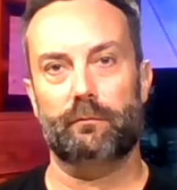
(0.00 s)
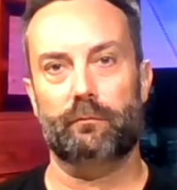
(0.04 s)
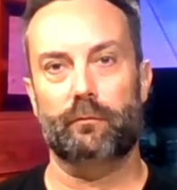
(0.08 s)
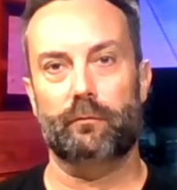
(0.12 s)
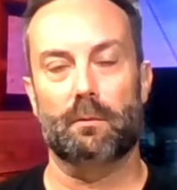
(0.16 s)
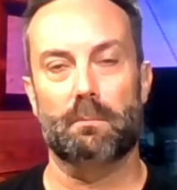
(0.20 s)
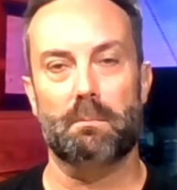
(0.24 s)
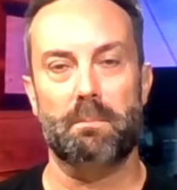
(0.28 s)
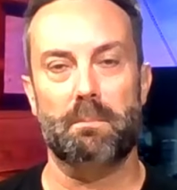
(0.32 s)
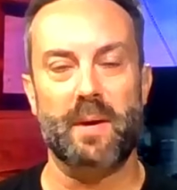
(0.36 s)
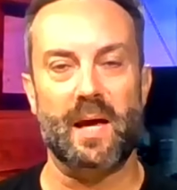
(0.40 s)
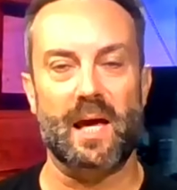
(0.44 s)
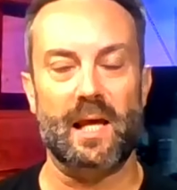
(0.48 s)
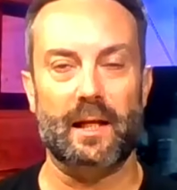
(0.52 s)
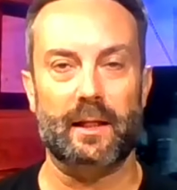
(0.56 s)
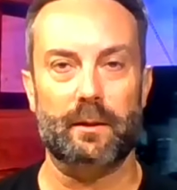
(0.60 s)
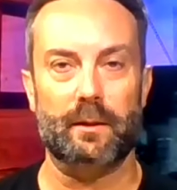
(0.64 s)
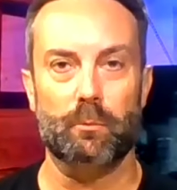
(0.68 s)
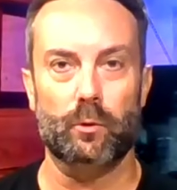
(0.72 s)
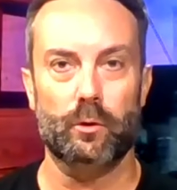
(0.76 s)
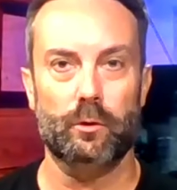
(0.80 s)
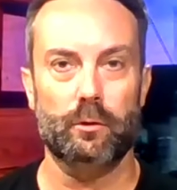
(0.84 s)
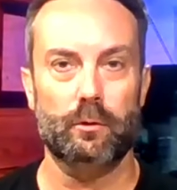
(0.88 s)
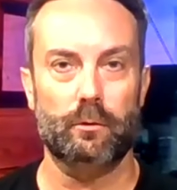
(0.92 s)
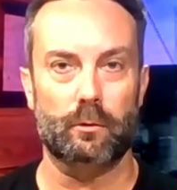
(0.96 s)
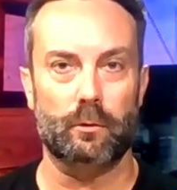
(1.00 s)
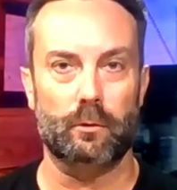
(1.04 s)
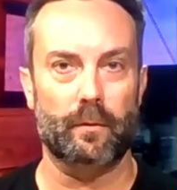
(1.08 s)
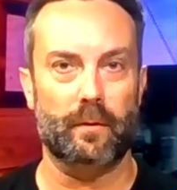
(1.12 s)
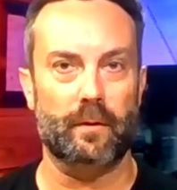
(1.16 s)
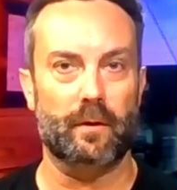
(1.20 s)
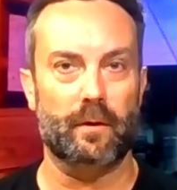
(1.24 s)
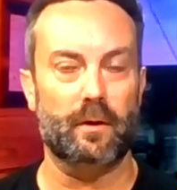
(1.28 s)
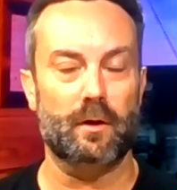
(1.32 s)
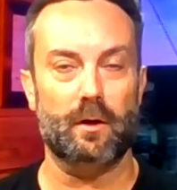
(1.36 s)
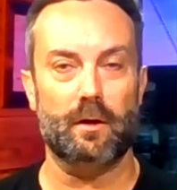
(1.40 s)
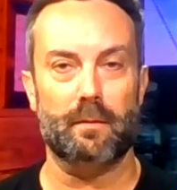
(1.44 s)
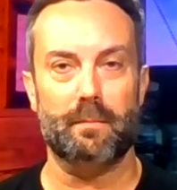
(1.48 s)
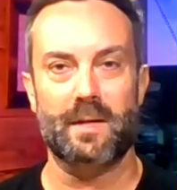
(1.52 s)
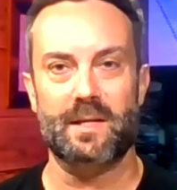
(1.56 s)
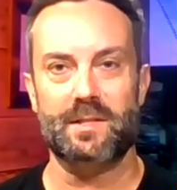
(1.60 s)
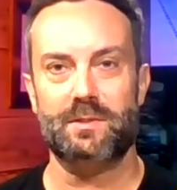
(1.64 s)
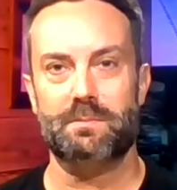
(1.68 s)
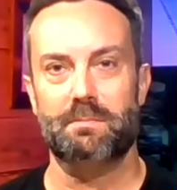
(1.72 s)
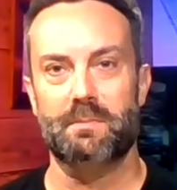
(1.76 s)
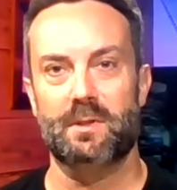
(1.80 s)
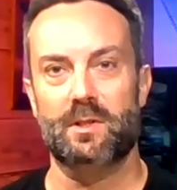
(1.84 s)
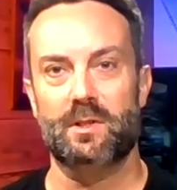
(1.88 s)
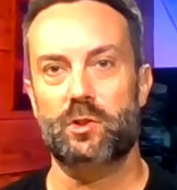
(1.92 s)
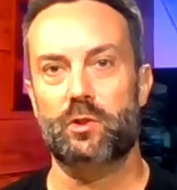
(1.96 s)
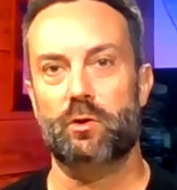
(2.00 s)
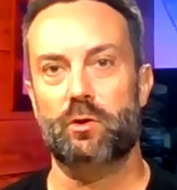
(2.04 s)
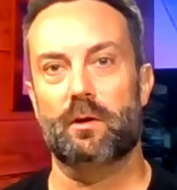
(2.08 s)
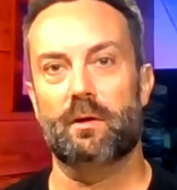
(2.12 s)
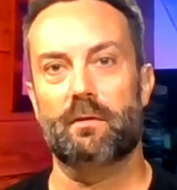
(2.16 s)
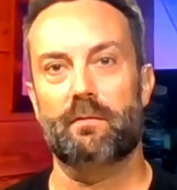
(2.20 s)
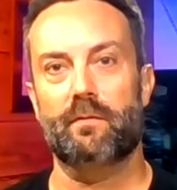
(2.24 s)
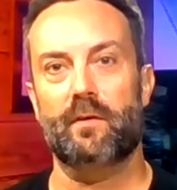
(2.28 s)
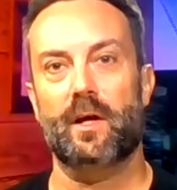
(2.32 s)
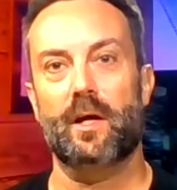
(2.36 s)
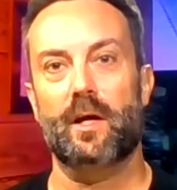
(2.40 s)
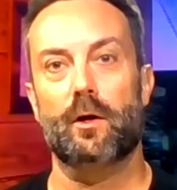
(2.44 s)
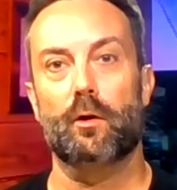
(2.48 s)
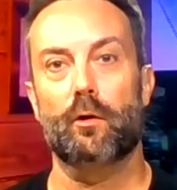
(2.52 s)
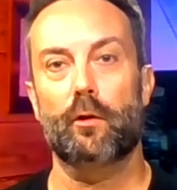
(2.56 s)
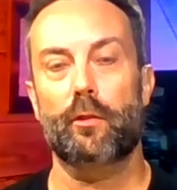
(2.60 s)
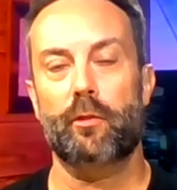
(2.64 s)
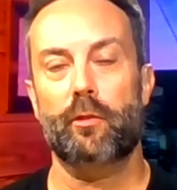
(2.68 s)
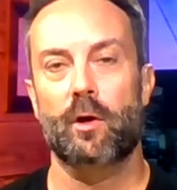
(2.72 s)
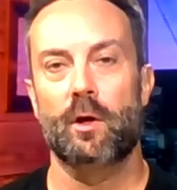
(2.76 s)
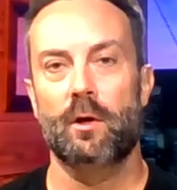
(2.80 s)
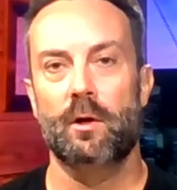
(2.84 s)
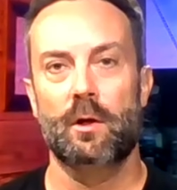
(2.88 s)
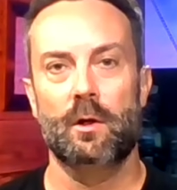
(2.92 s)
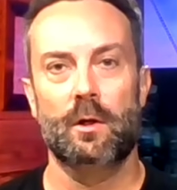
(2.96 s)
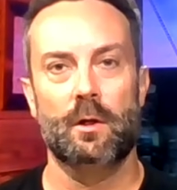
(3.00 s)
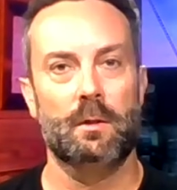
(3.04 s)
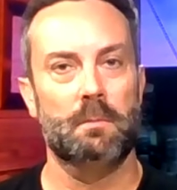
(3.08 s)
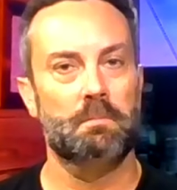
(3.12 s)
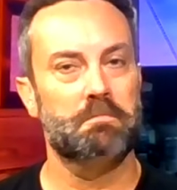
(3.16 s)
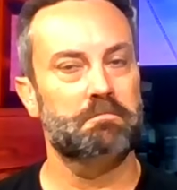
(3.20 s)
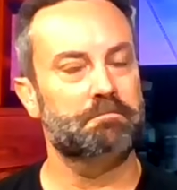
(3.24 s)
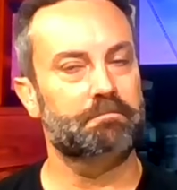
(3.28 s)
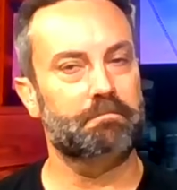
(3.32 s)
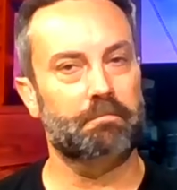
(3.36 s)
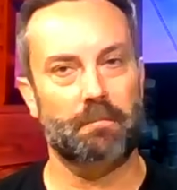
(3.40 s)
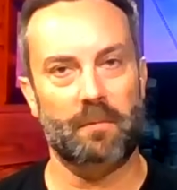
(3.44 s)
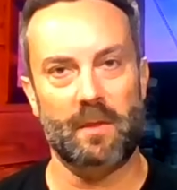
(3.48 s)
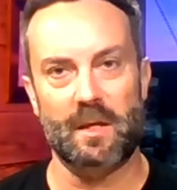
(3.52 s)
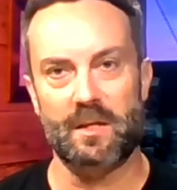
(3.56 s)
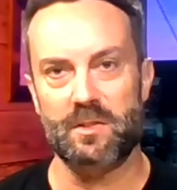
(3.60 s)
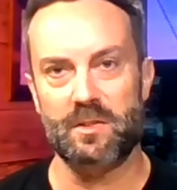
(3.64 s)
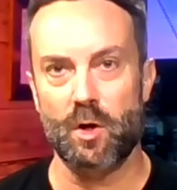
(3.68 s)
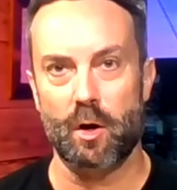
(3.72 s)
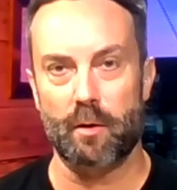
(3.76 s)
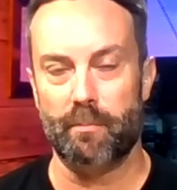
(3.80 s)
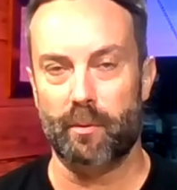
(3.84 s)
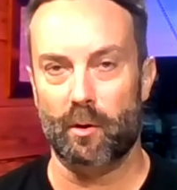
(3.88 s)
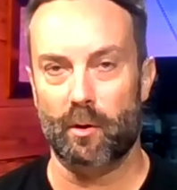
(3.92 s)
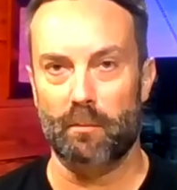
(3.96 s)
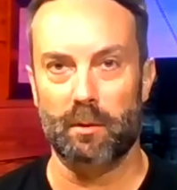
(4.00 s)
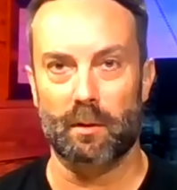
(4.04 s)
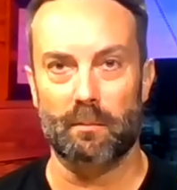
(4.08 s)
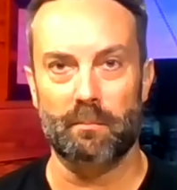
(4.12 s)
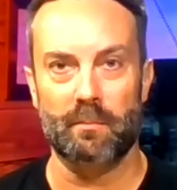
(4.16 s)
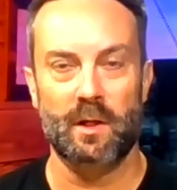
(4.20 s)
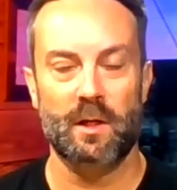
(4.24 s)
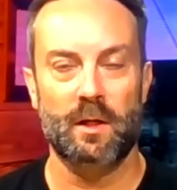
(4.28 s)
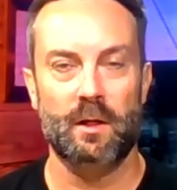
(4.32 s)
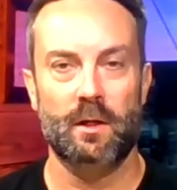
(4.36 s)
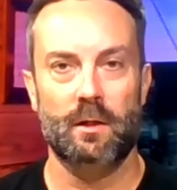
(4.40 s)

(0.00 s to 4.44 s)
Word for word: from Pallywood or the Hamas Ministry of Health, there's no problem.